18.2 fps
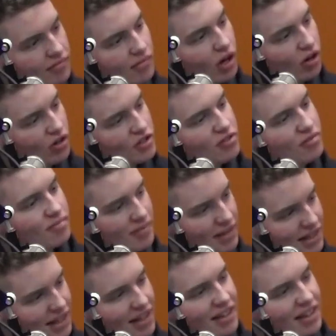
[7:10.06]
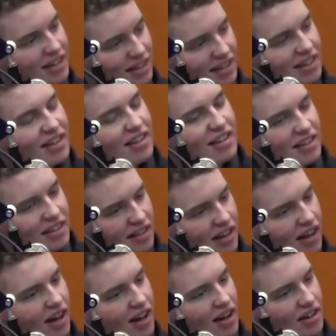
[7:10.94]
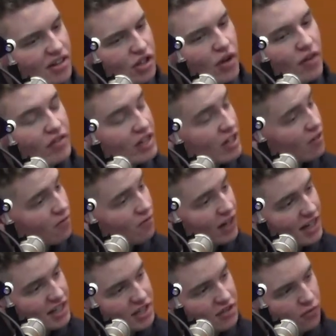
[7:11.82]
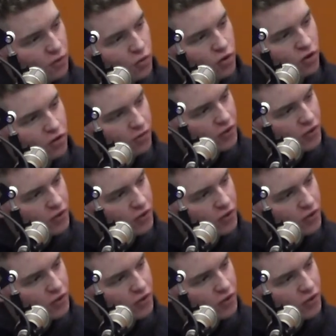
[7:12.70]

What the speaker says: awesome. Yeah. Do you have any advice for